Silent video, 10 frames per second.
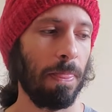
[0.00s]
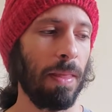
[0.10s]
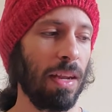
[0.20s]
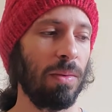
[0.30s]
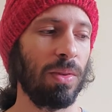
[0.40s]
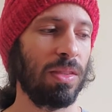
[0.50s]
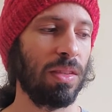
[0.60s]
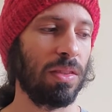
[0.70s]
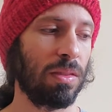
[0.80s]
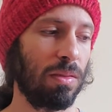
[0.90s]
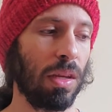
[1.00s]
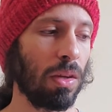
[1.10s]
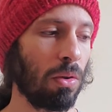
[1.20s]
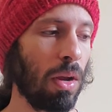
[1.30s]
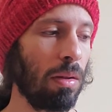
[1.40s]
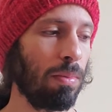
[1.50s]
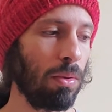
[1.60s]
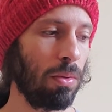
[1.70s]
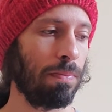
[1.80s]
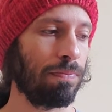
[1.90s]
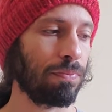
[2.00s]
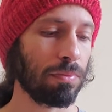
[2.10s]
And it was this incredible